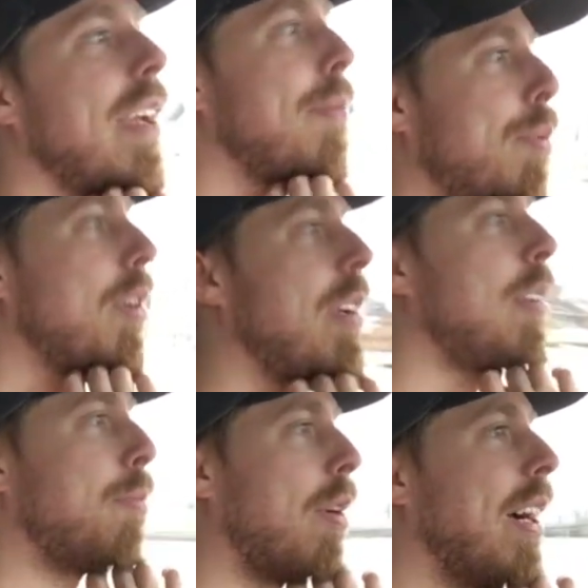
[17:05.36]
they put
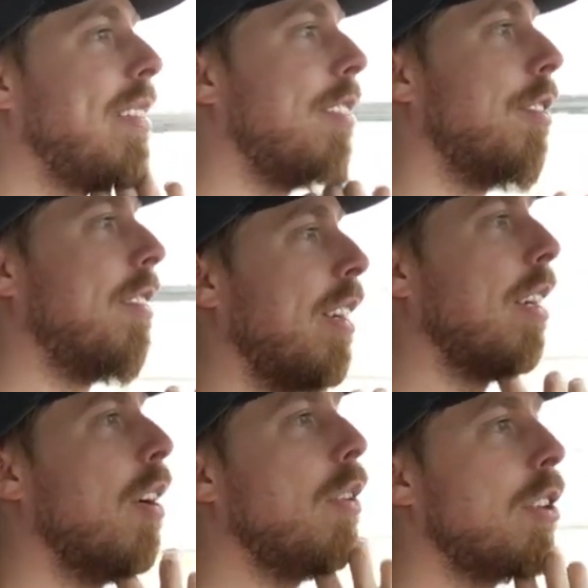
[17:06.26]
in price, so it's
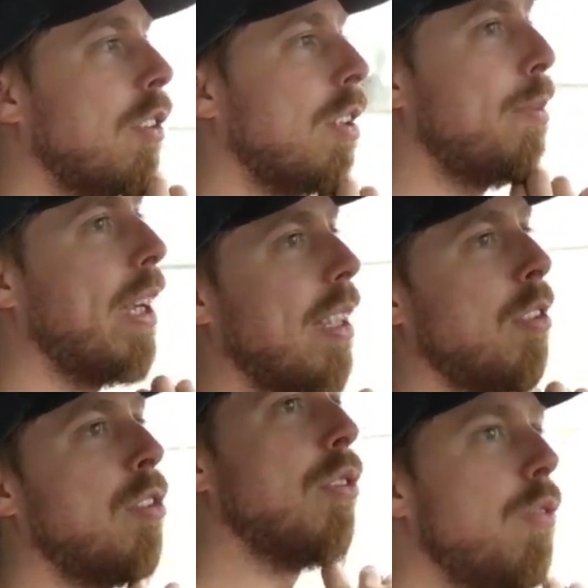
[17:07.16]
like, oh, you're only
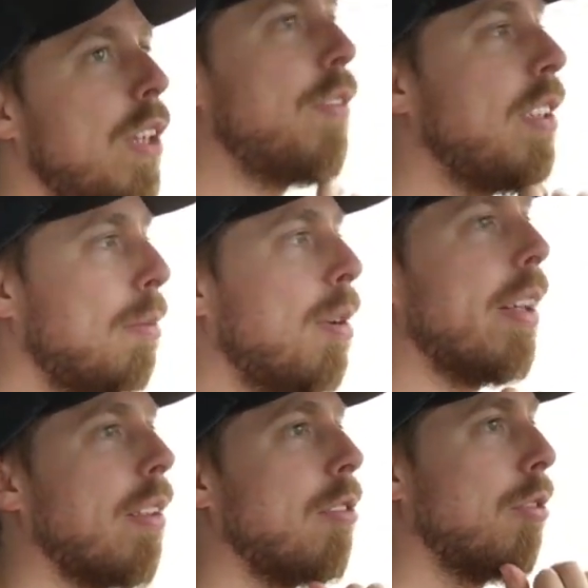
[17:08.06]
paying 250 a
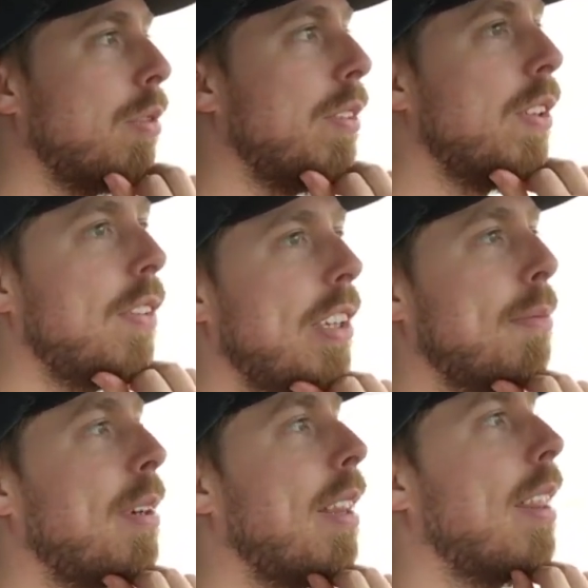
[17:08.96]
month or 350
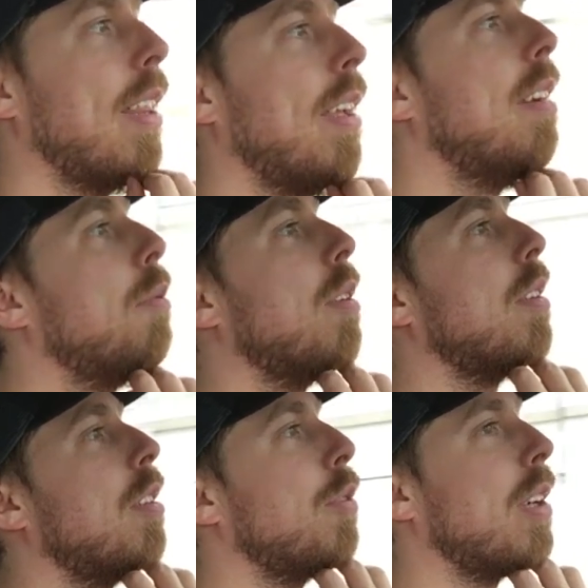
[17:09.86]
a month.
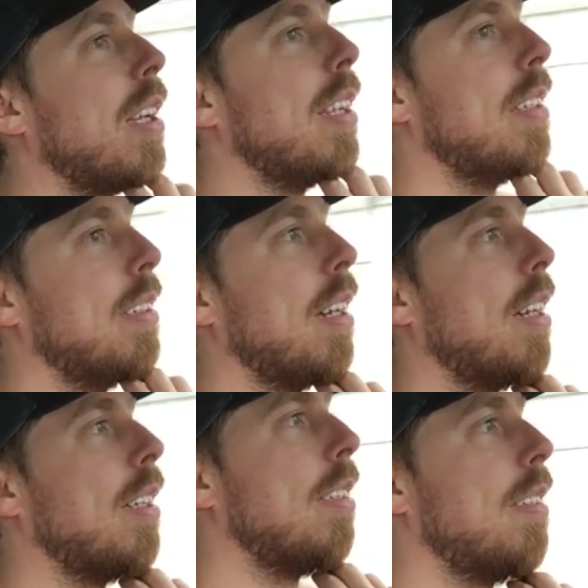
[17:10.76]
Well, they're doing it in
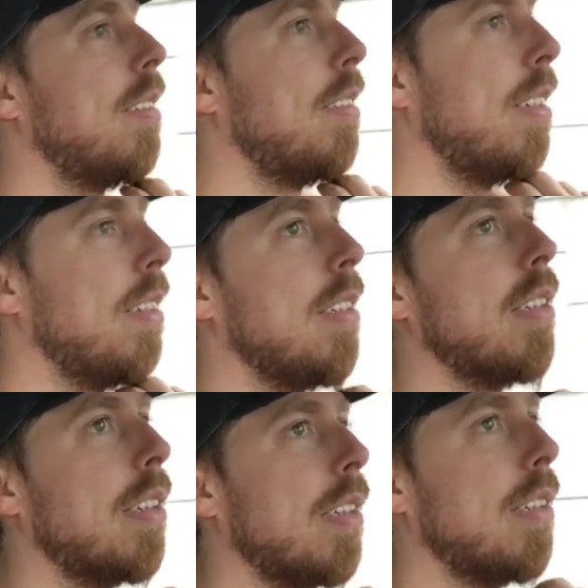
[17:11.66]
uh, 10
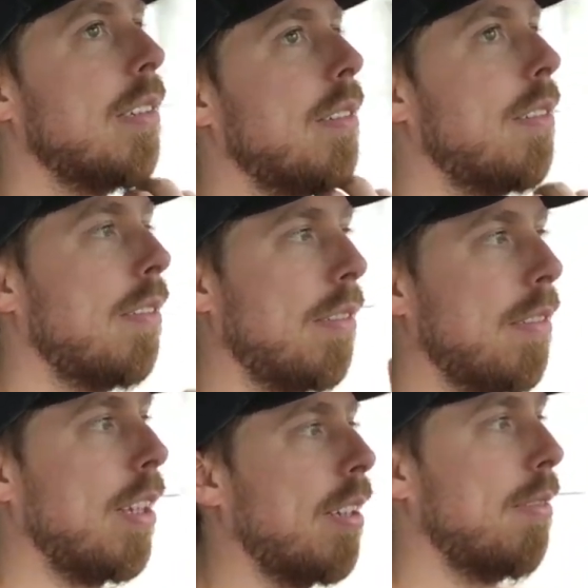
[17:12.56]
year
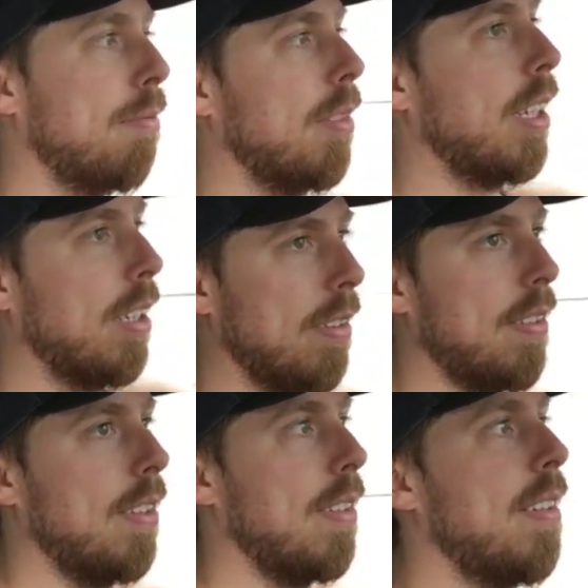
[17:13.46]
like like
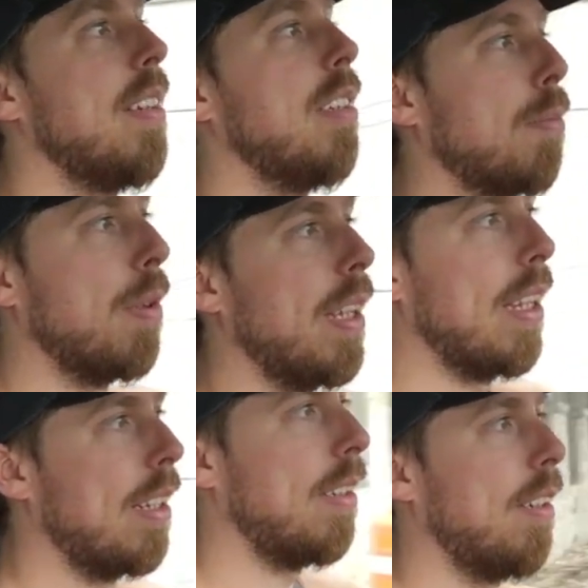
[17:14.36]
it's it's a 10 year
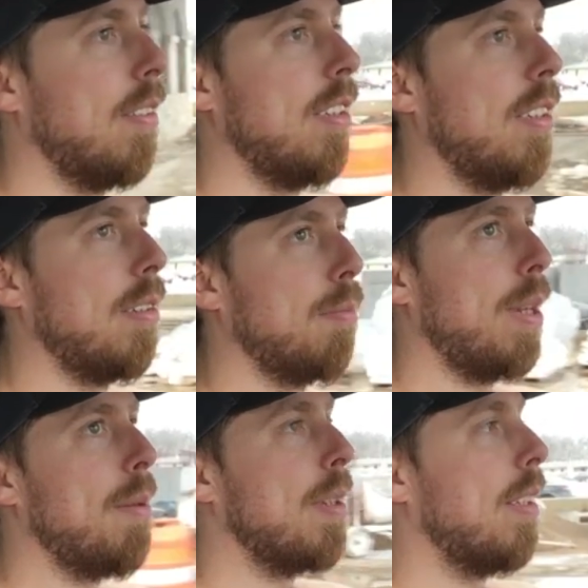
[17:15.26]
plan, you know, mm -hmm. 10 mm-hmm. year
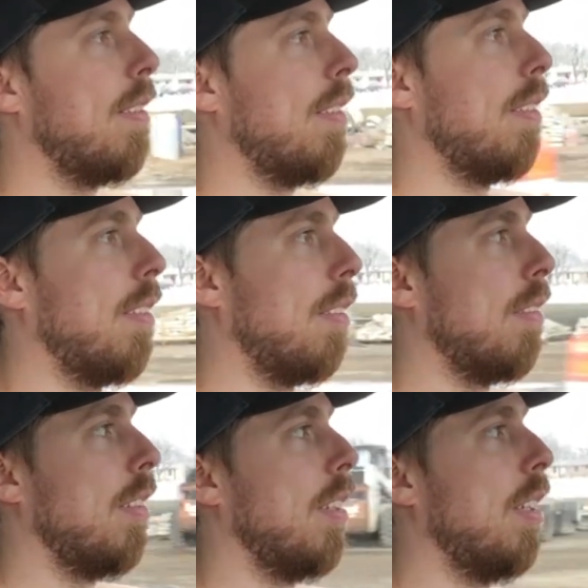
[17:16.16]
payments. So
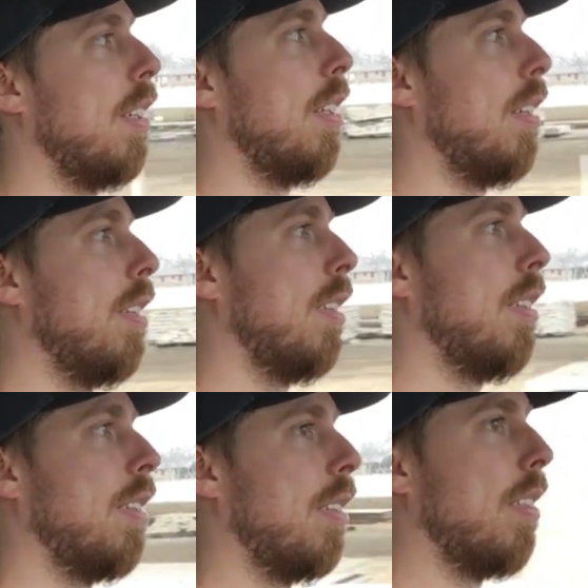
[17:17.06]
Which is what less
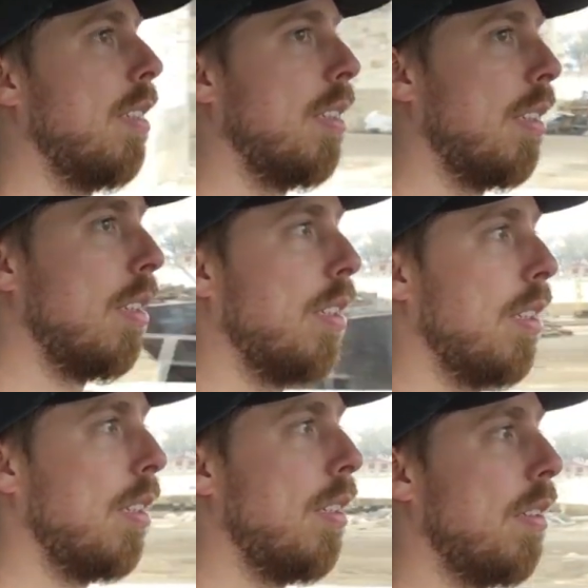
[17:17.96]
than a house.
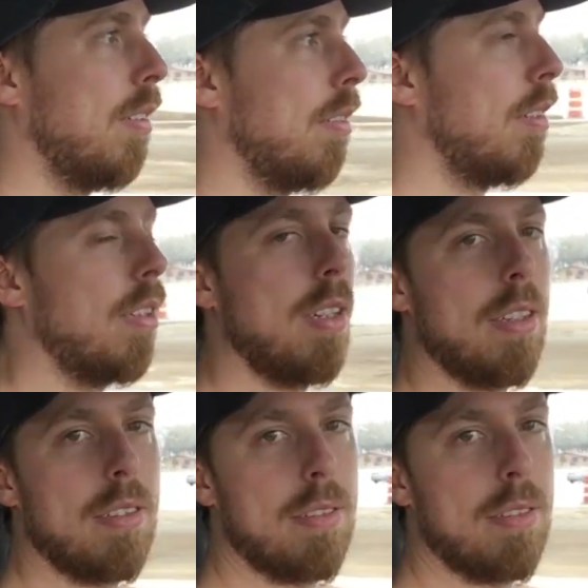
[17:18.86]
Oh, yeah